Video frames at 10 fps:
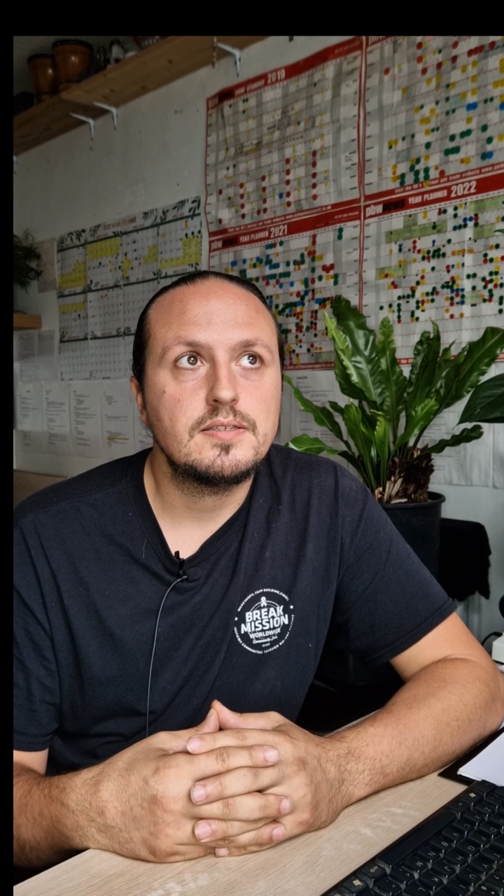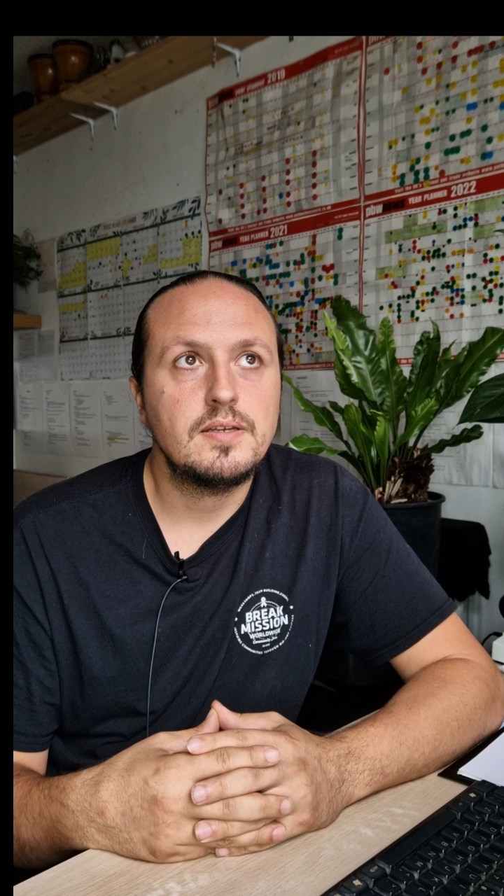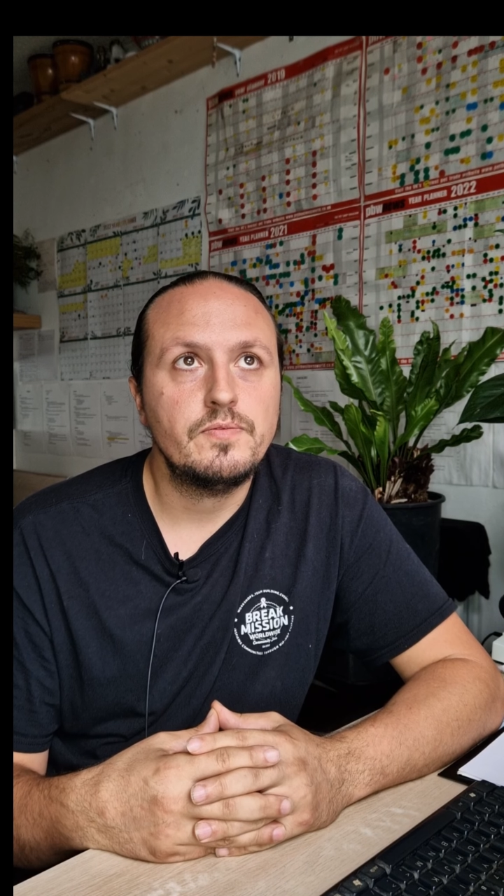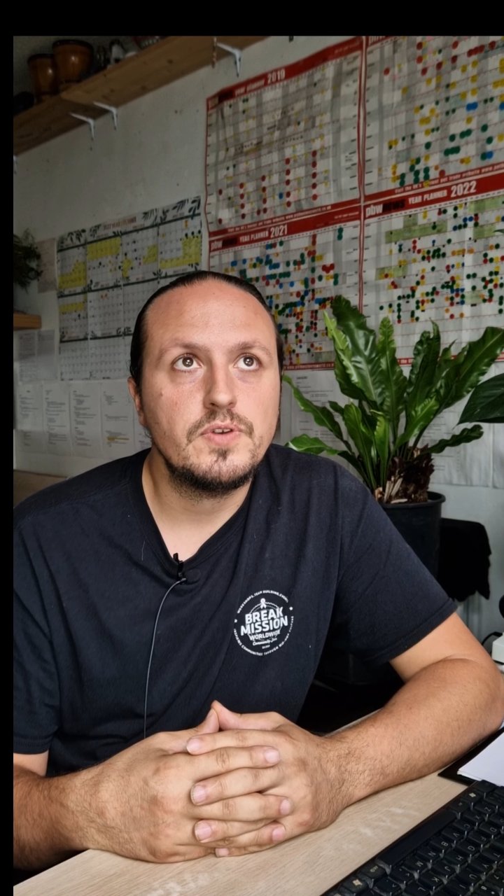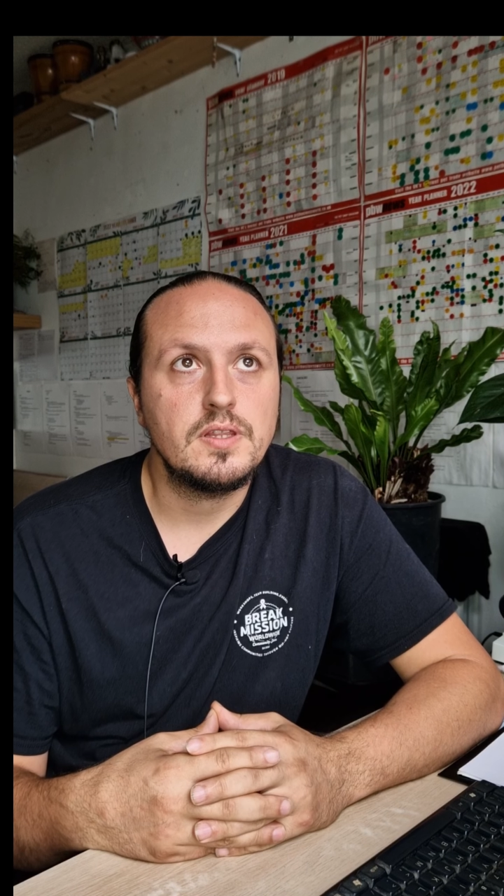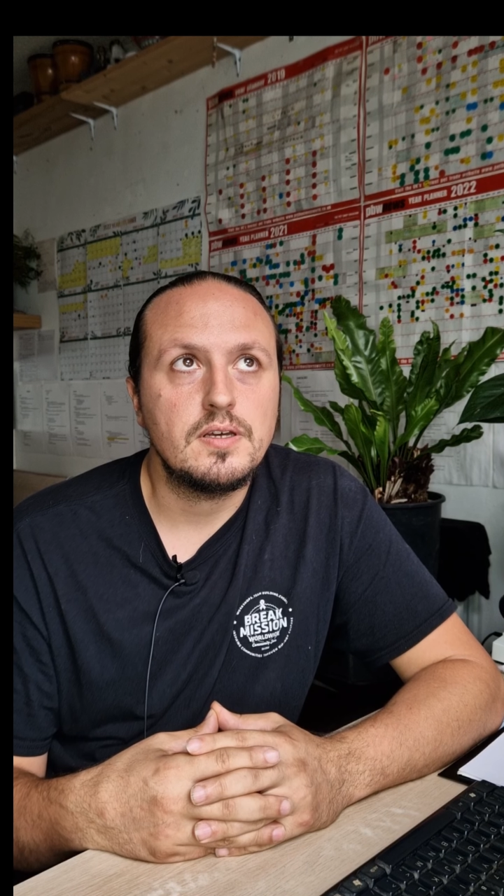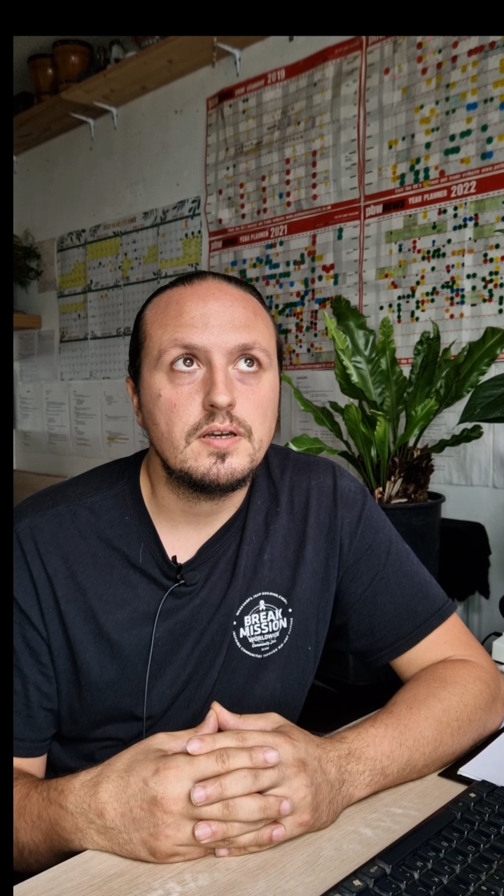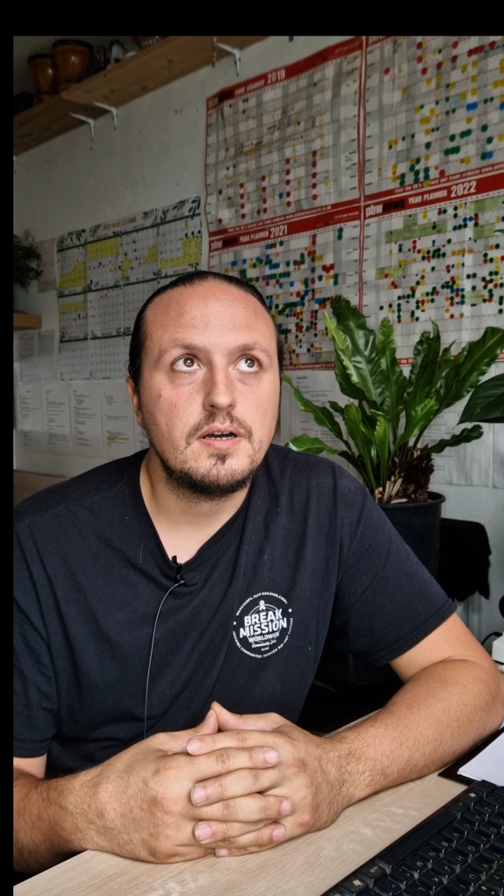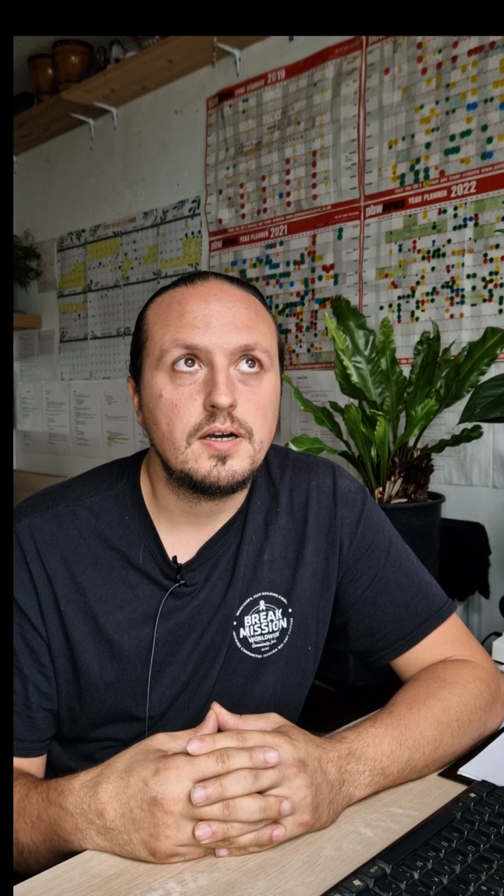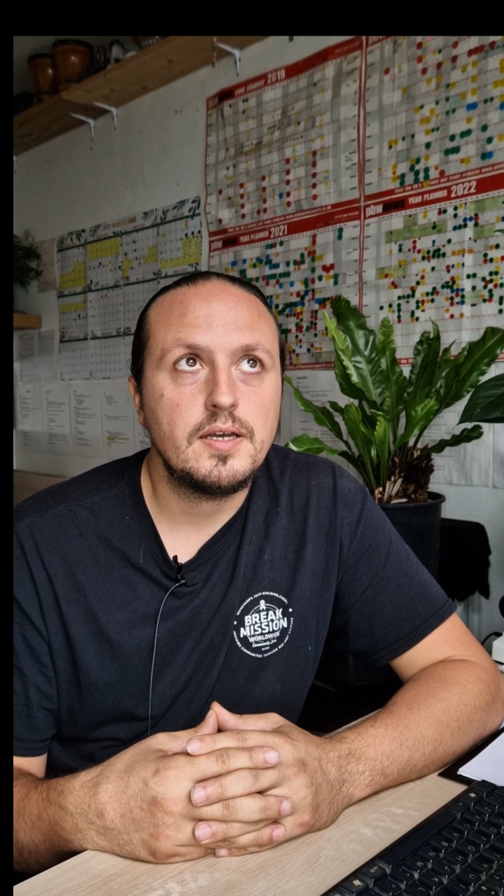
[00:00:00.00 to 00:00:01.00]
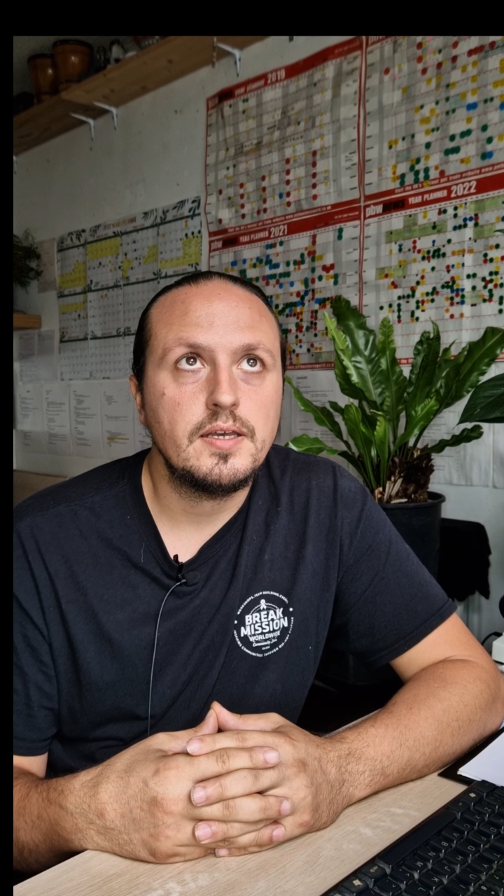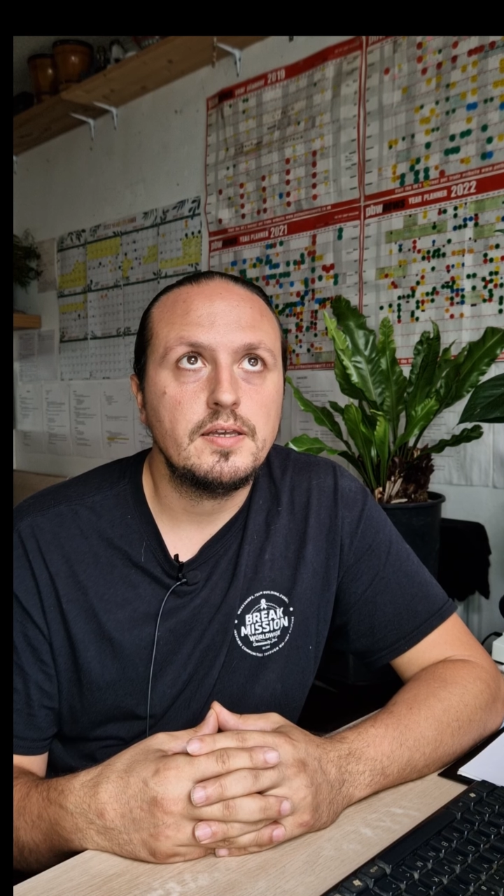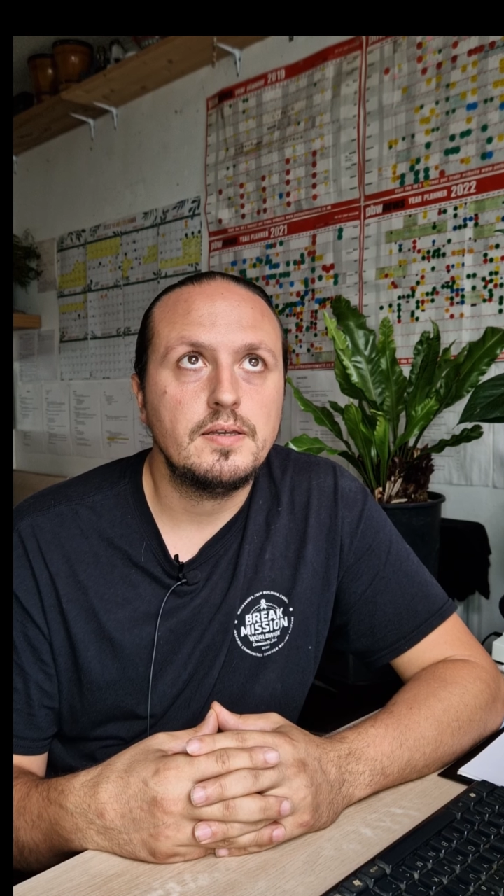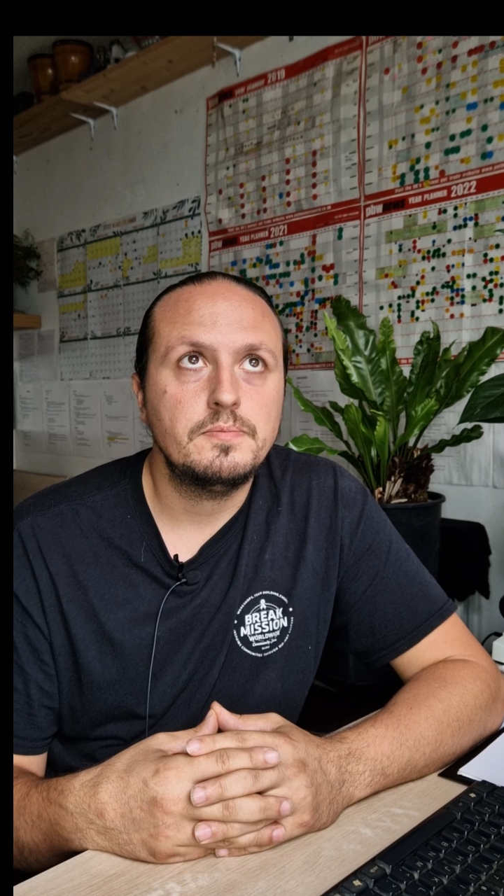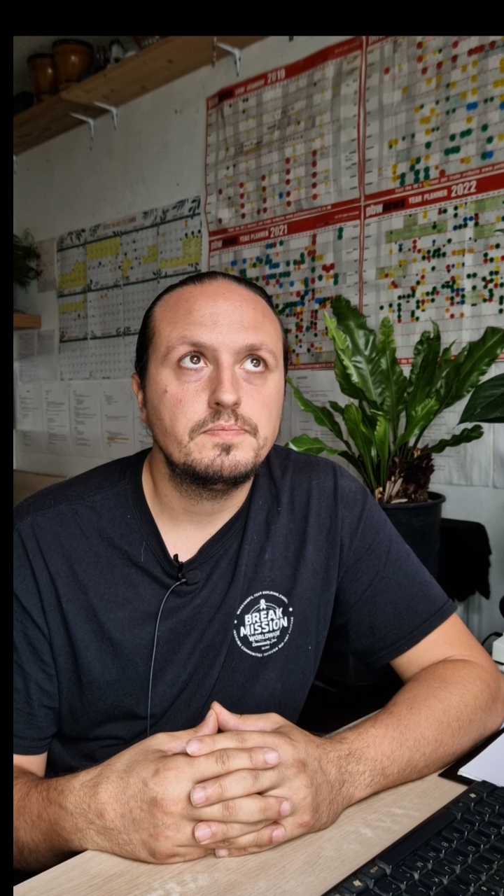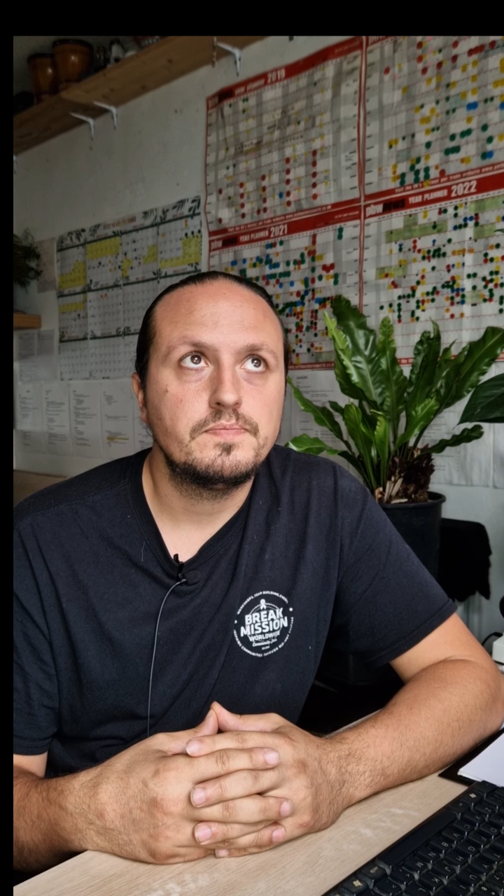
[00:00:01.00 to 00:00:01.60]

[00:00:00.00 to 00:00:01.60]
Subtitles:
something that I